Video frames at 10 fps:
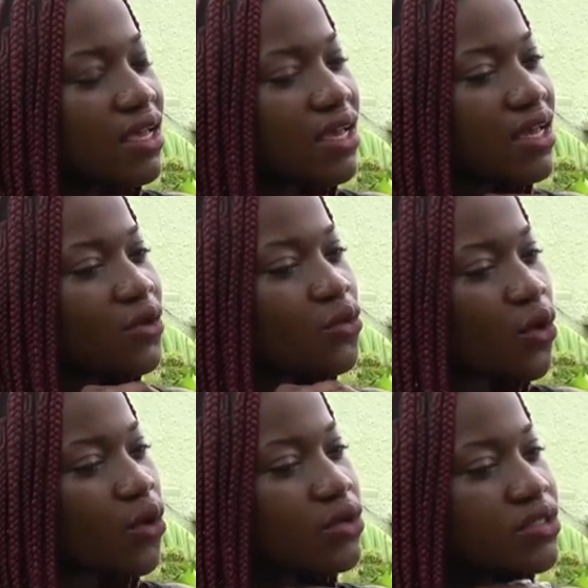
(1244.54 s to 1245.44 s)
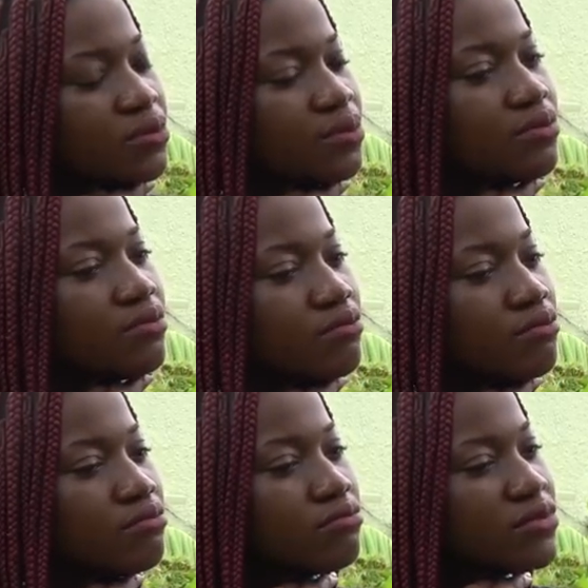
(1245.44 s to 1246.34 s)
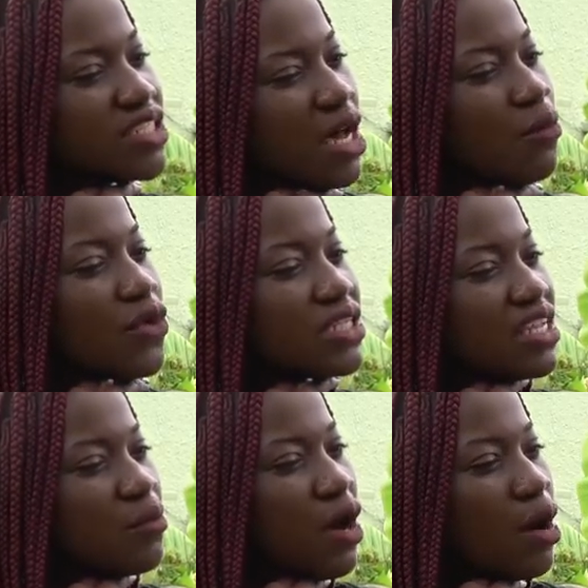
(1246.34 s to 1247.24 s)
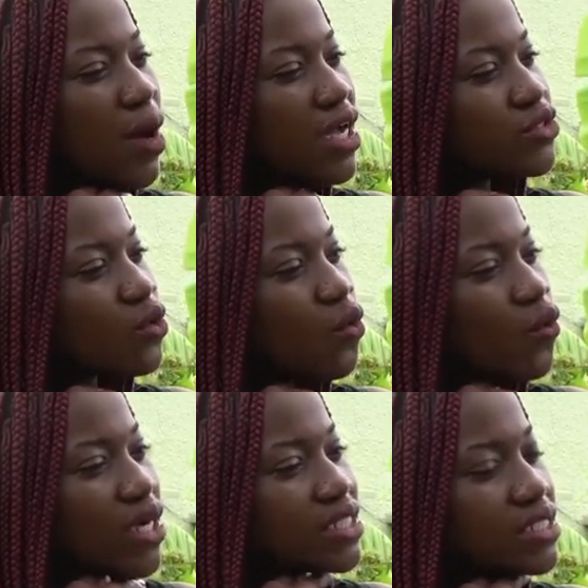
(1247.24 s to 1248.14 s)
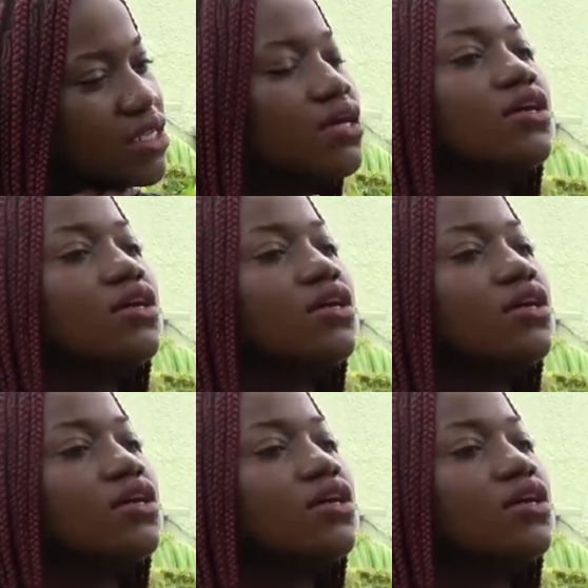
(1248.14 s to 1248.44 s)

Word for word: he rose some way, somehow, by his own works.